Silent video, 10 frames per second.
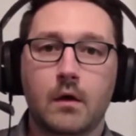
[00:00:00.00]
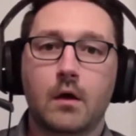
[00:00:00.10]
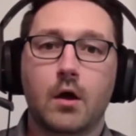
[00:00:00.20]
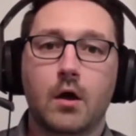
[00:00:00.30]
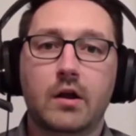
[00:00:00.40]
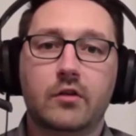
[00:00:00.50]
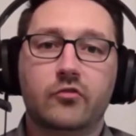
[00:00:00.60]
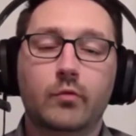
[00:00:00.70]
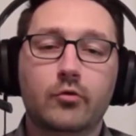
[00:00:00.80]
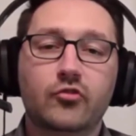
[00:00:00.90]
All right,
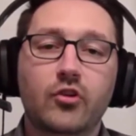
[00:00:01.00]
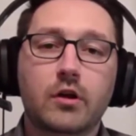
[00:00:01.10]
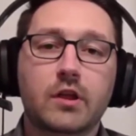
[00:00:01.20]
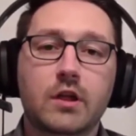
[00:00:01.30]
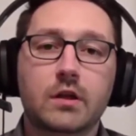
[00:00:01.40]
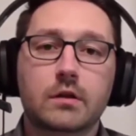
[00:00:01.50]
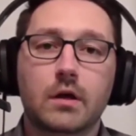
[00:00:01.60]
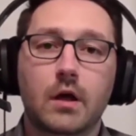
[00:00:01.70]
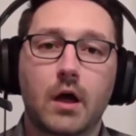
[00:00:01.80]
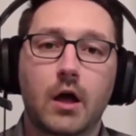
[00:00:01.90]
so we were talking
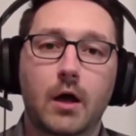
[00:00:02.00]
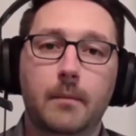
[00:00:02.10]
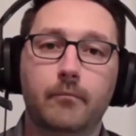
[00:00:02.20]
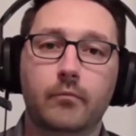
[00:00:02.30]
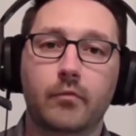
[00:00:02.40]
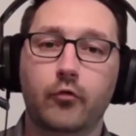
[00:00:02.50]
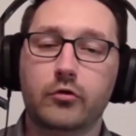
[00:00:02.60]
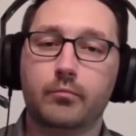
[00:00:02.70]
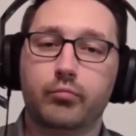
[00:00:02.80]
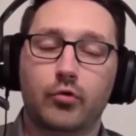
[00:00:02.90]
before
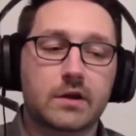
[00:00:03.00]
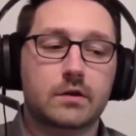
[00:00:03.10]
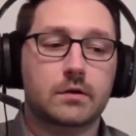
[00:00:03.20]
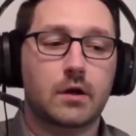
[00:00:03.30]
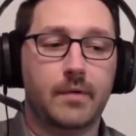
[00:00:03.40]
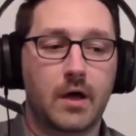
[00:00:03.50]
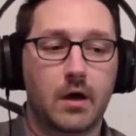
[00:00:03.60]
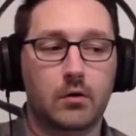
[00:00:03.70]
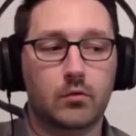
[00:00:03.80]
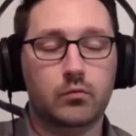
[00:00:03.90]
the break
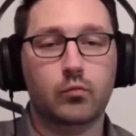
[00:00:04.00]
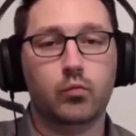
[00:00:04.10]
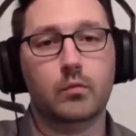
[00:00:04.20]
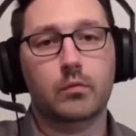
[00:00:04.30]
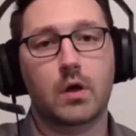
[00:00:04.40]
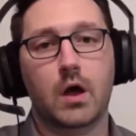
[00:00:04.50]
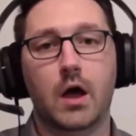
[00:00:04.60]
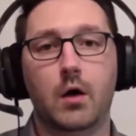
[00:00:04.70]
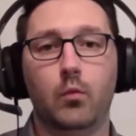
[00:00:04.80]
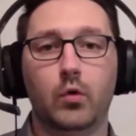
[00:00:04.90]
about
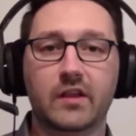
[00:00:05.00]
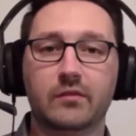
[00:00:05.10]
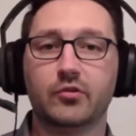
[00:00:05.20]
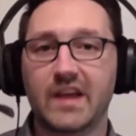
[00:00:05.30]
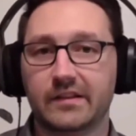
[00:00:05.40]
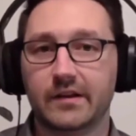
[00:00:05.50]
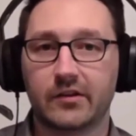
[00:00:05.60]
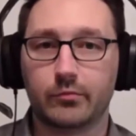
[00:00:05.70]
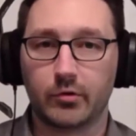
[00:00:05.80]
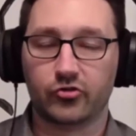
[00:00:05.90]
what is protected
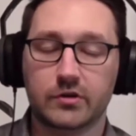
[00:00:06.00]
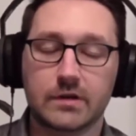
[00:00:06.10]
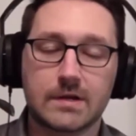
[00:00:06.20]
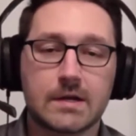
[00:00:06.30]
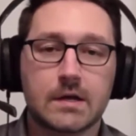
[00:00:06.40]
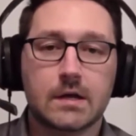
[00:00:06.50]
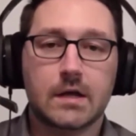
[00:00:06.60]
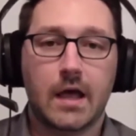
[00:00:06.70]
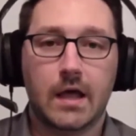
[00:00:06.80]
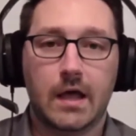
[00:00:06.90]
expression
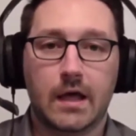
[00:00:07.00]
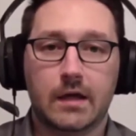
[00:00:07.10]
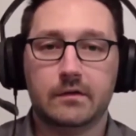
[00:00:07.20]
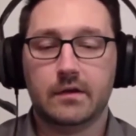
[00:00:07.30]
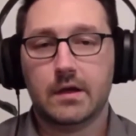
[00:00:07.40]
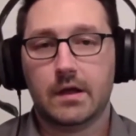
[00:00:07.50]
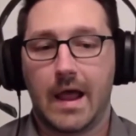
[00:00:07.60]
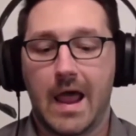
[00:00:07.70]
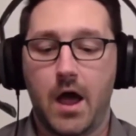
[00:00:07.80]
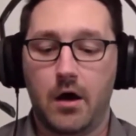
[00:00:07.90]
and
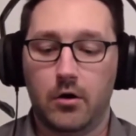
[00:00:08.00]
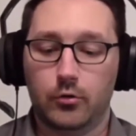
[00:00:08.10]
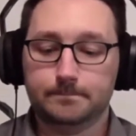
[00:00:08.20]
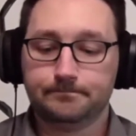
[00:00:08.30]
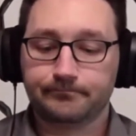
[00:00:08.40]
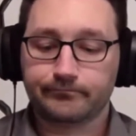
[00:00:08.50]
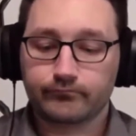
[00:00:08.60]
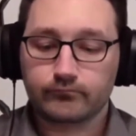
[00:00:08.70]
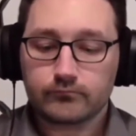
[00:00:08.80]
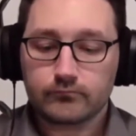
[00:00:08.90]
how
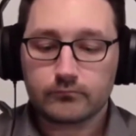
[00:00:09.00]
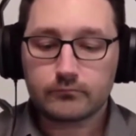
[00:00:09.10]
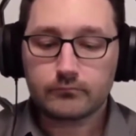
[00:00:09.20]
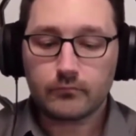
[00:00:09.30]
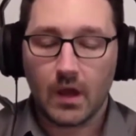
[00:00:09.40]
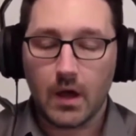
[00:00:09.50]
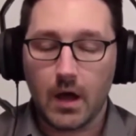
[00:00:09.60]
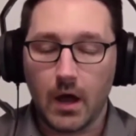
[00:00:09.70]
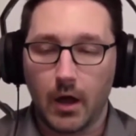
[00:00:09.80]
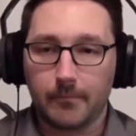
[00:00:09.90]

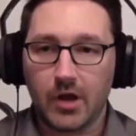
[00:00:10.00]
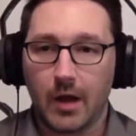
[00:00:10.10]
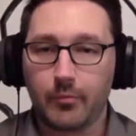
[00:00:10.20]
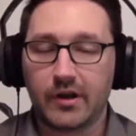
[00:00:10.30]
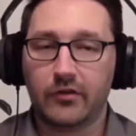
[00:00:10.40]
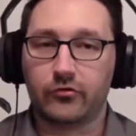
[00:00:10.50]
copyright cases are